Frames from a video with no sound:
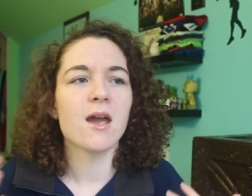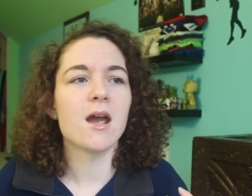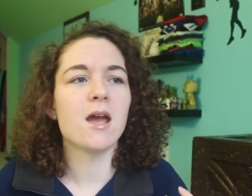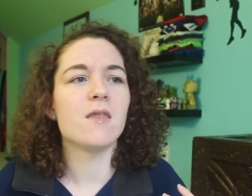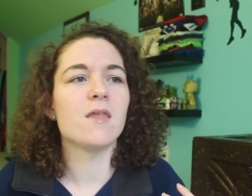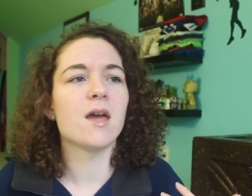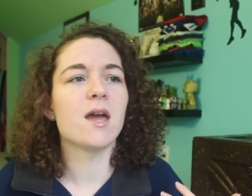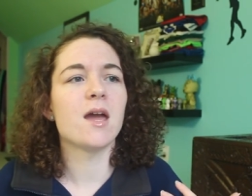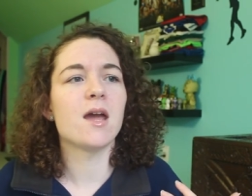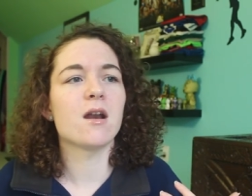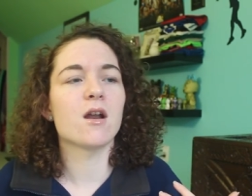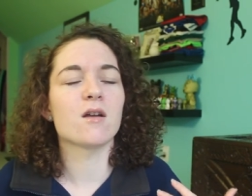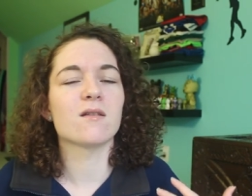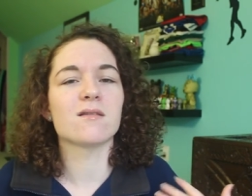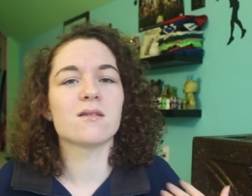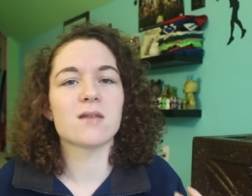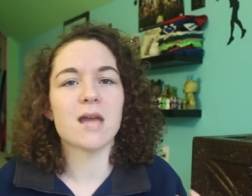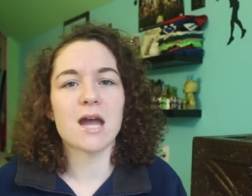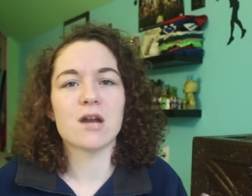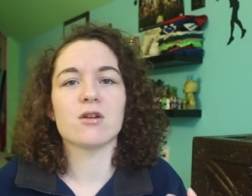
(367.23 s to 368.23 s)
and then on
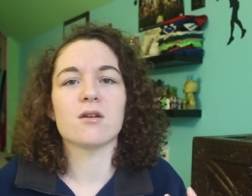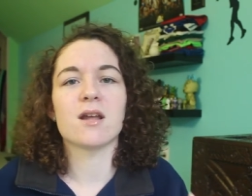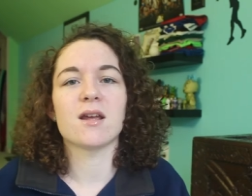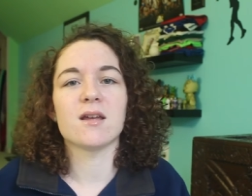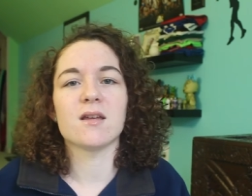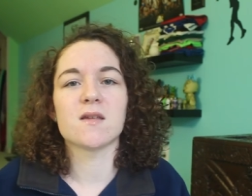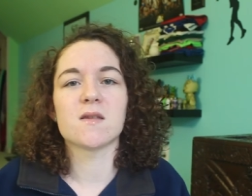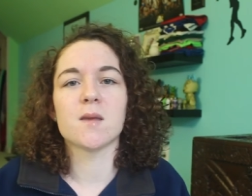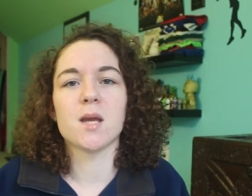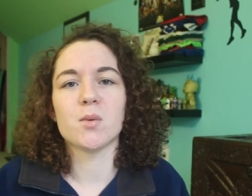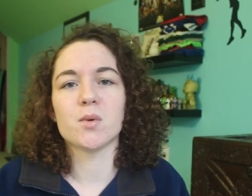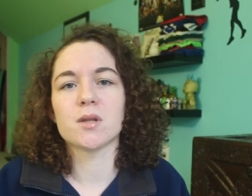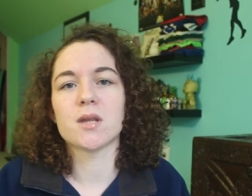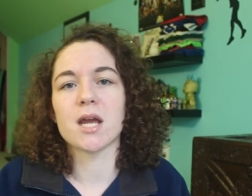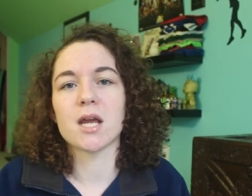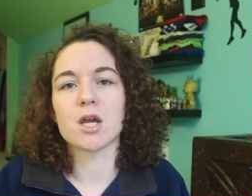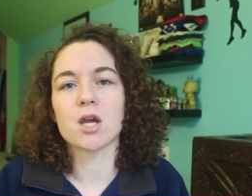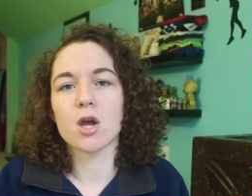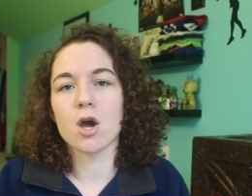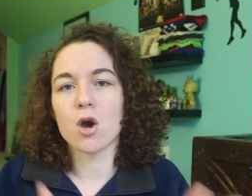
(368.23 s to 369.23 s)
Saturdays they would
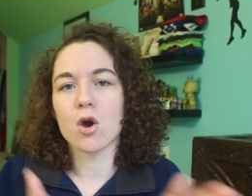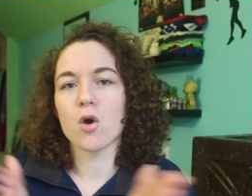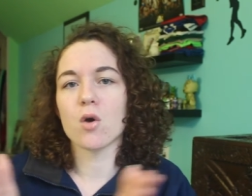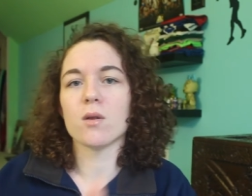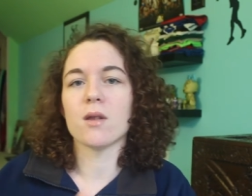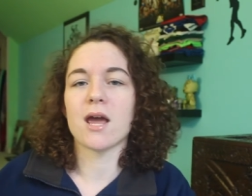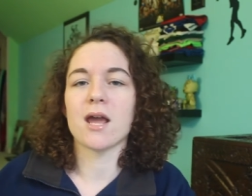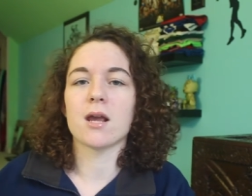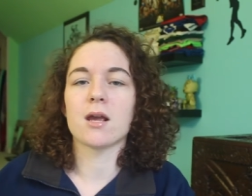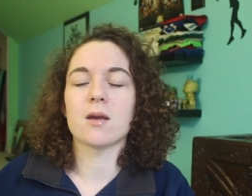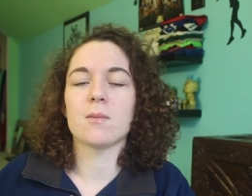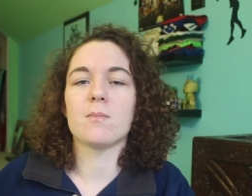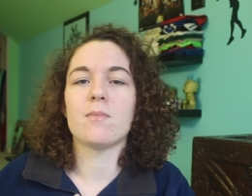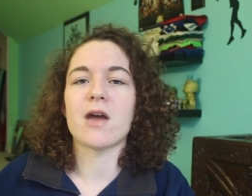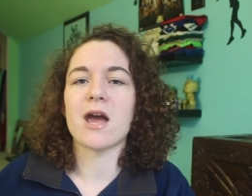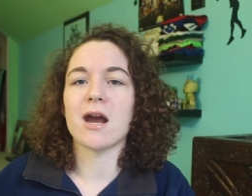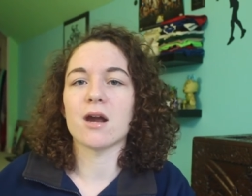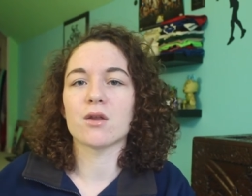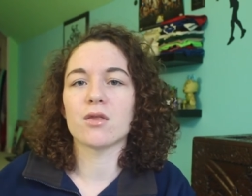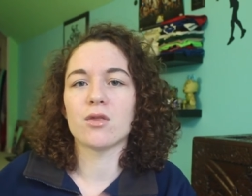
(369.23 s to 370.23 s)
like go like
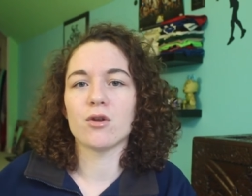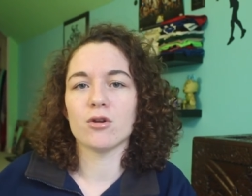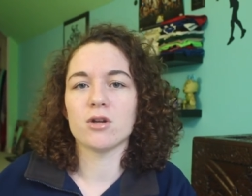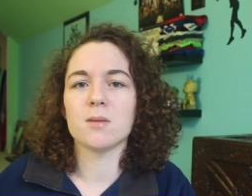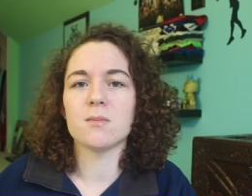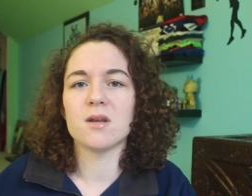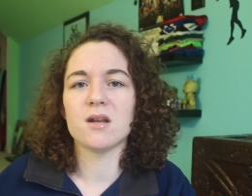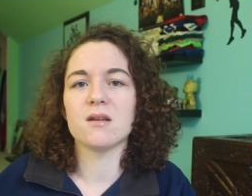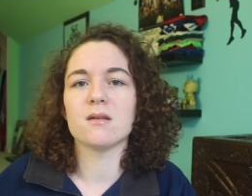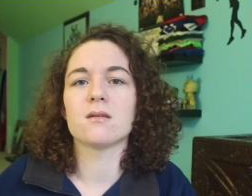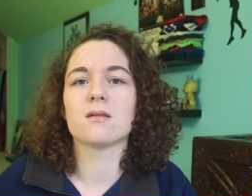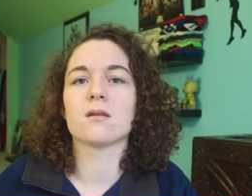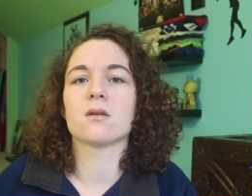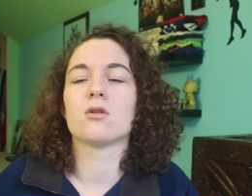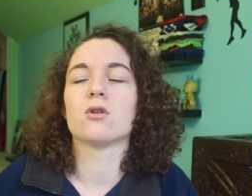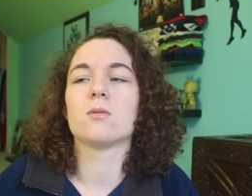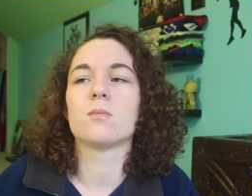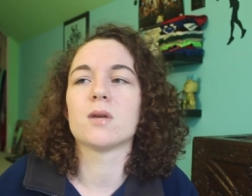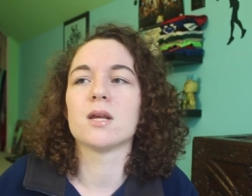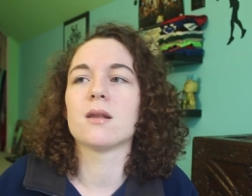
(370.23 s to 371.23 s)
back 30 minutes,
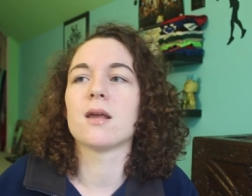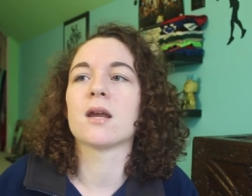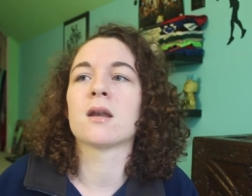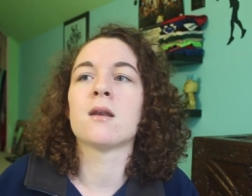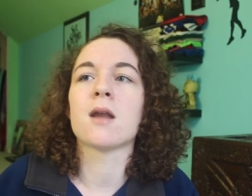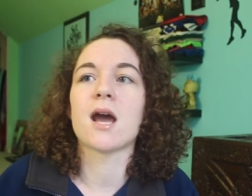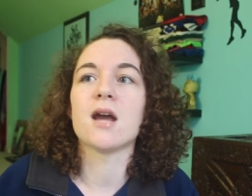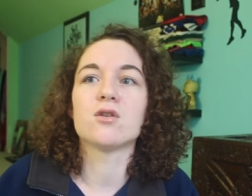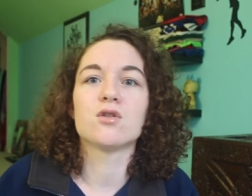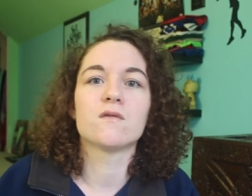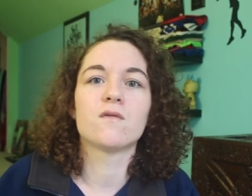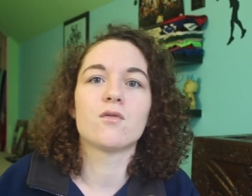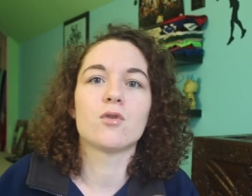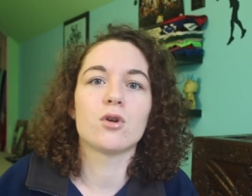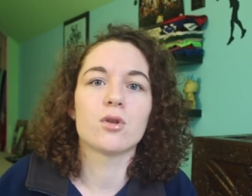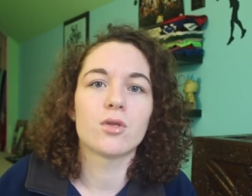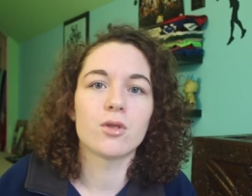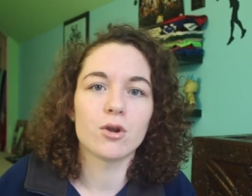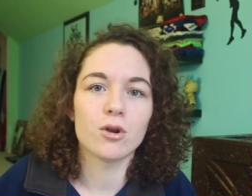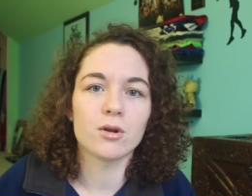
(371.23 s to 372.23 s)
so it would be like 9 to
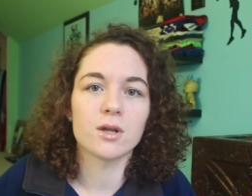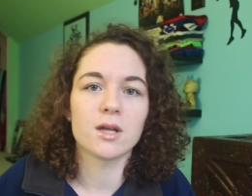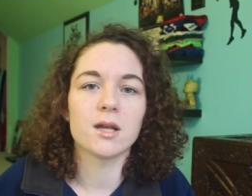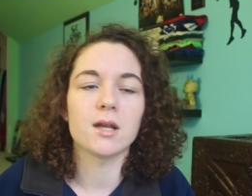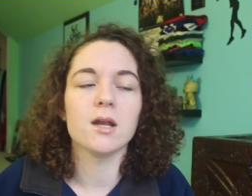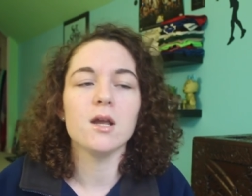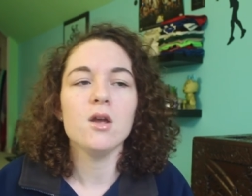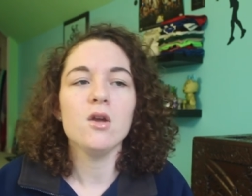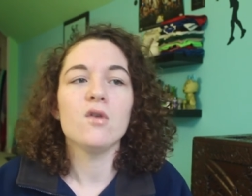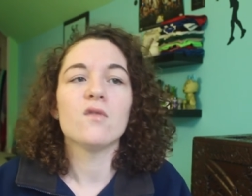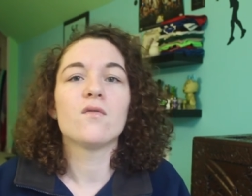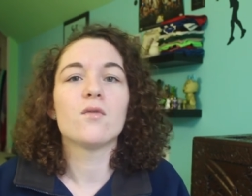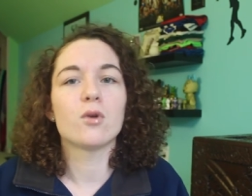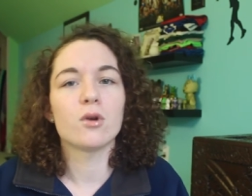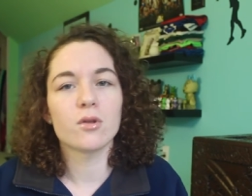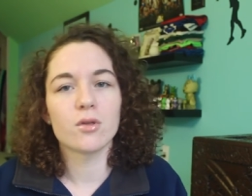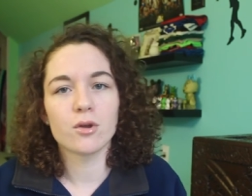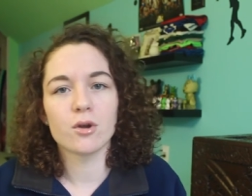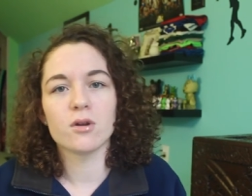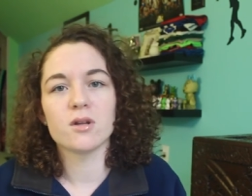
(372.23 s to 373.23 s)
4.30,
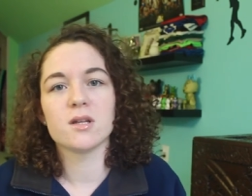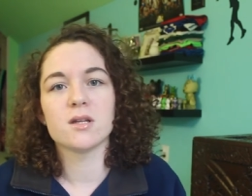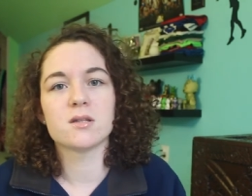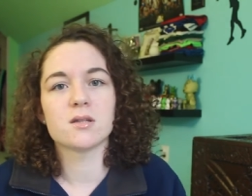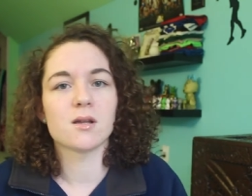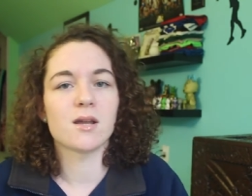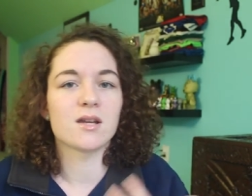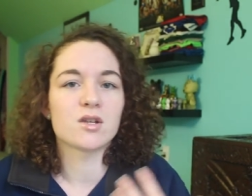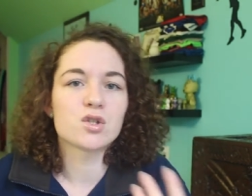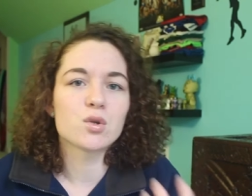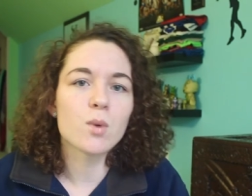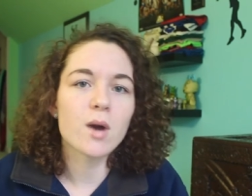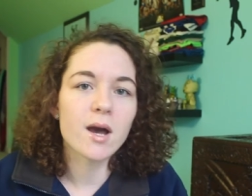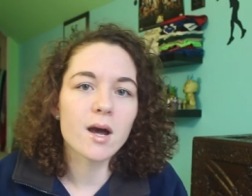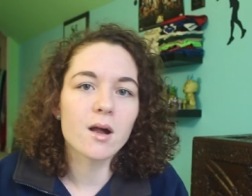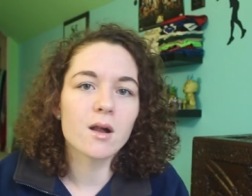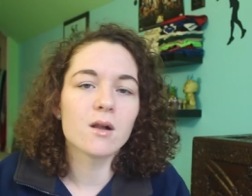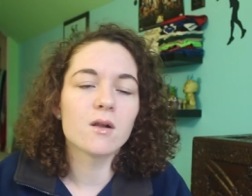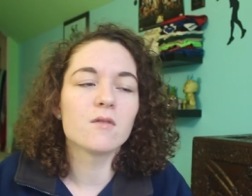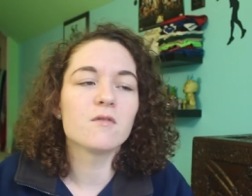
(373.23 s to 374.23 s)
4.30 to like
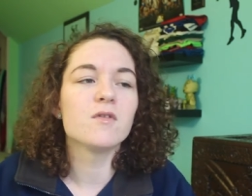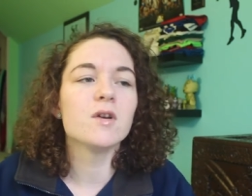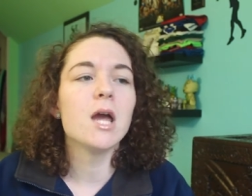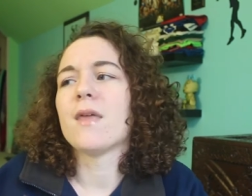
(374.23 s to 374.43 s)
12.